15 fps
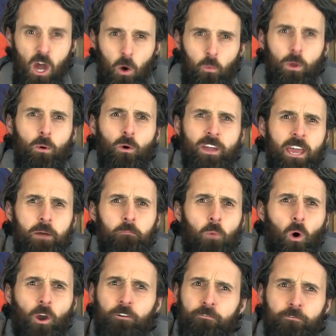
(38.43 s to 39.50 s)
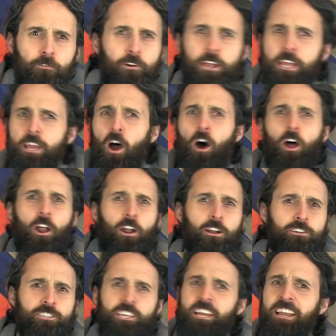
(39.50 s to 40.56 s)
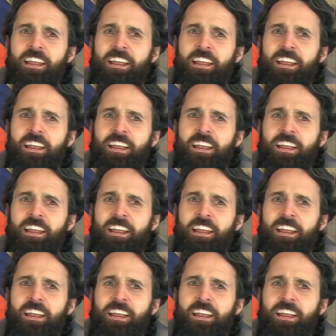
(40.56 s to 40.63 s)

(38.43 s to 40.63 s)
We will get more free yards than